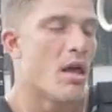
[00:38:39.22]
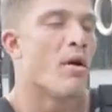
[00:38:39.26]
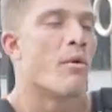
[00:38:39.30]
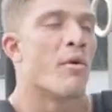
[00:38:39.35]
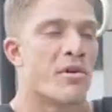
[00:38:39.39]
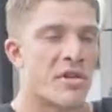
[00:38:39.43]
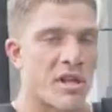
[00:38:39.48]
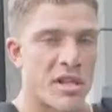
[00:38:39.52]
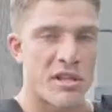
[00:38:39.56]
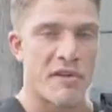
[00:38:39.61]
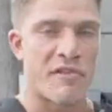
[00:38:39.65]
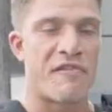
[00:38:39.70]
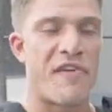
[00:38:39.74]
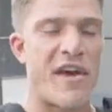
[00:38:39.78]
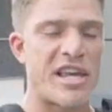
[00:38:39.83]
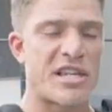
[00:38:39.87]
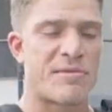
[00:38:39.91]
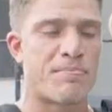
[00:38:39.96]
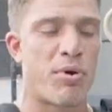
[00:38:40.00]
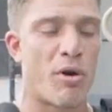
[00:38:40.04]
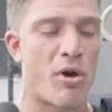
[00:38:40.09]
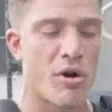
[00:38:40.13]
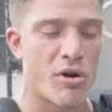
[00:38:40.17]
we did the
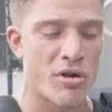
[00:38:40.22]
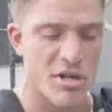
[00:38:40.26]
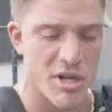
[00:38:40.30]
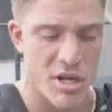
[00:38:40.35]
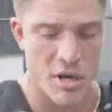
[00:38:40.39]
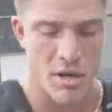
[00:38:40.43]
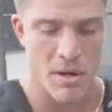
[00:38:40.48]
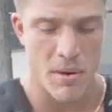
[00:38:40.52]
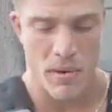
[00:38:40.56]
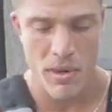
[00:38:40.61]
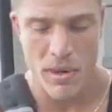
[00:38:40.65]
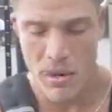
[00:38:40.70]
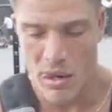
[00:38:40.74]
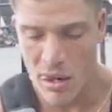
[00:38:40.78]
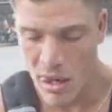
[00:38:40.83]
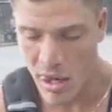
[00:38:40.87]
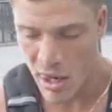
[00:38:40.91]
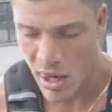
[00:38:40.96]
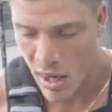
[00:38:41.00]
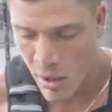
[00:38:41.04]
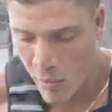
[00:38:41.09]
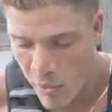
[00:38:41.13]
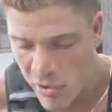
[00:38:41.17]
face pulls,
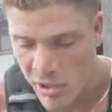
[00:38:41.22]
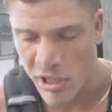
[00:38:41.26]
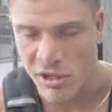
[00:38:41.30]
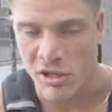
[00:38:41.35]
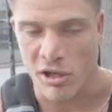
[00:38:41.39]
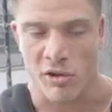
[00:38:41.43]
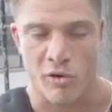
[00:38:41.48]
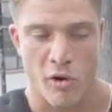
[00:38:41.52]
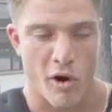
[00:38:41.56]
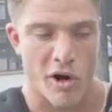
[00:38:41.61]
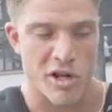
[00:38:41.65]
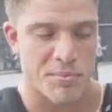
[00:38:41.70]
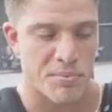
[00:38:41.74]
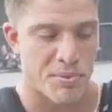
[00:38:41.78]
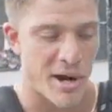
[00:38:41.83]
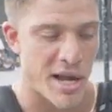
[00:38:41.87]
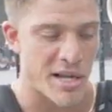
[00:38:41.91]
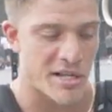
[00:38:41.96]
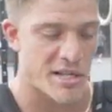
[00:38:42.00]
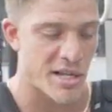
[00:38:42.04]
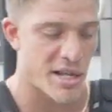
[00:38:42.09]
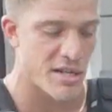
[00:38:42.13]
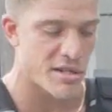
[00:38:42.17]
we did the cross
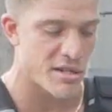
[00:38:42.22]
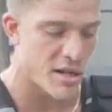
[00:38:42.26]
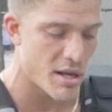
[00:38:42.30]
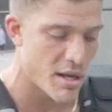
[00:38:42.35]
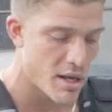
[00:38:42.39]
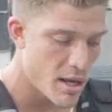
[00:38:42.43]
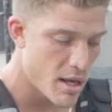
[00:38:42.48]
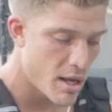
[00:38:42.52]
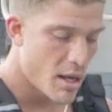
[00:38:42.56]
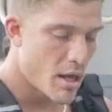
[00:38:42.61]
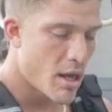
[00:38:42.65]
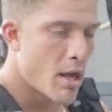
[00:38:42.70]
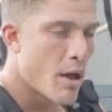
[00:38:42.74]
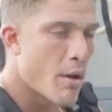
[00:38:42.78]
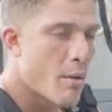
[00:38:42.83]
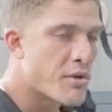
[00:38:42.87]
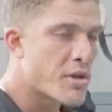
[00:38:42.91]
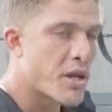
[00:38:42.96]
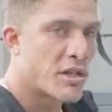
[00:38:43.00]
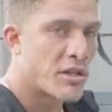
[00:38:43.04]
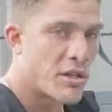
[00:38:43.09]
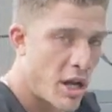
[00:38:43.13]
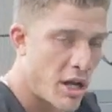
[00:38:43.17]
presses, we
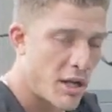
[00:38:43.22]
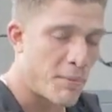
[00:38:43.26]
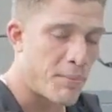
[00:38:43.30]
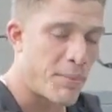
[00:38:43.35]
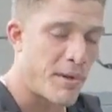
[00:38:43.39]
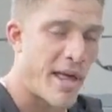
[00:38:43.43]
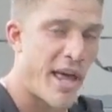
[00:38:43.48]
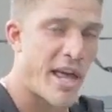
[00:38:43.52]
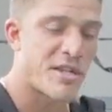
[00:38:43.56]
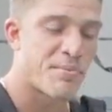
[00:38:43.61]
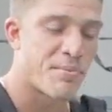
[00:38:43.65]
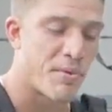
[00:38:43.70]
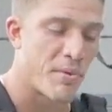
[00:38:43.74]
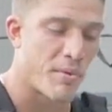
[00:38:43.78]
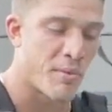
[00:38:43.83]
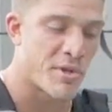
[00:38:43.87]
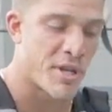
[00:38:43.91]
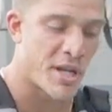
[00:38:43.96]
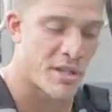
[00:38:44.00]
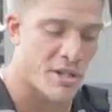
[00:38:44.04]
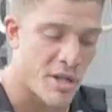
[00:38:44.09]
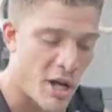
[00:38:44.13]
did tuck plant, we did